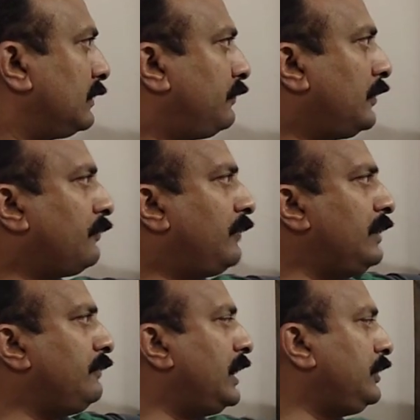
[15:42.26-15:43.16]
for
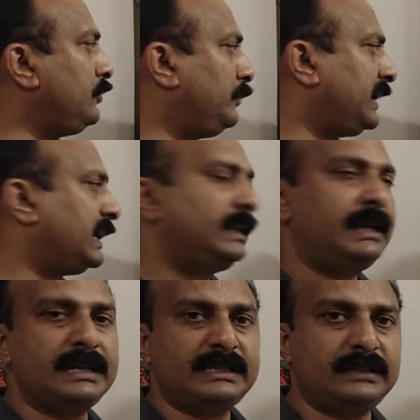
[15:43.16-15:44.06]
one value you may get the
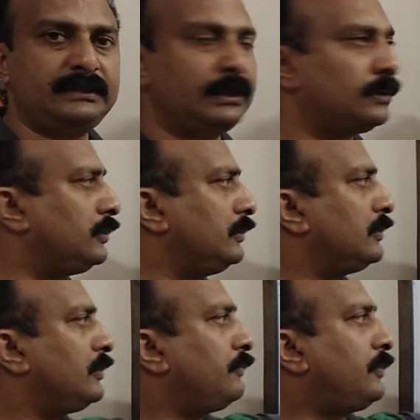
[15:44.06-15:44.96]
answer
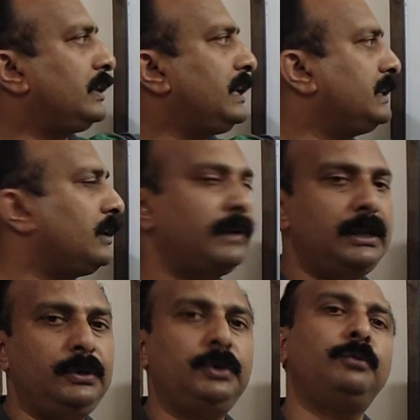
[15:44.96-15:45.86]
0, for the other
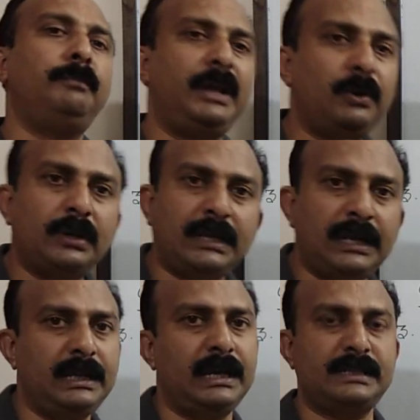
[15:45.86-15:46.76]
value you may not
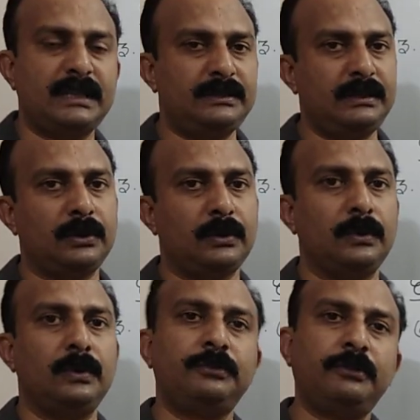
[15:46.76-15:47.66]
get the answer
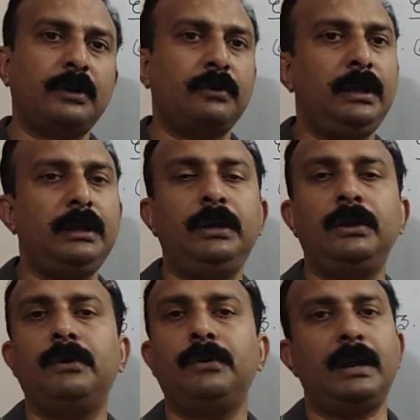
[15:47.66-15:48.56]
0. So accordingly you
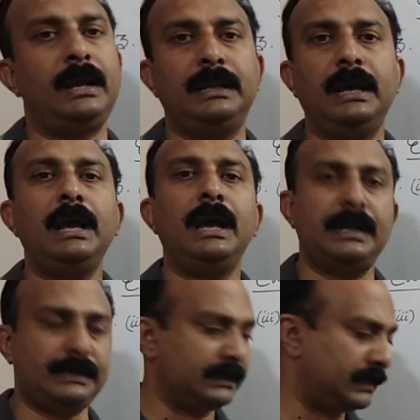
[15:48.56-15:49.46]
have to write the
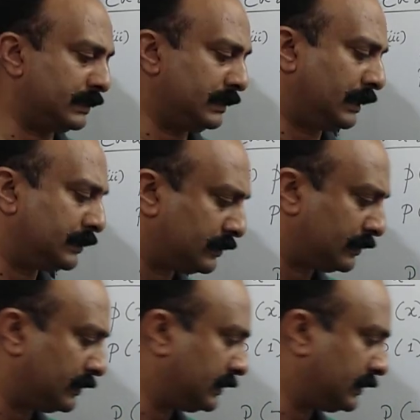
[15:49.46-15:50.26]
answer. That's all.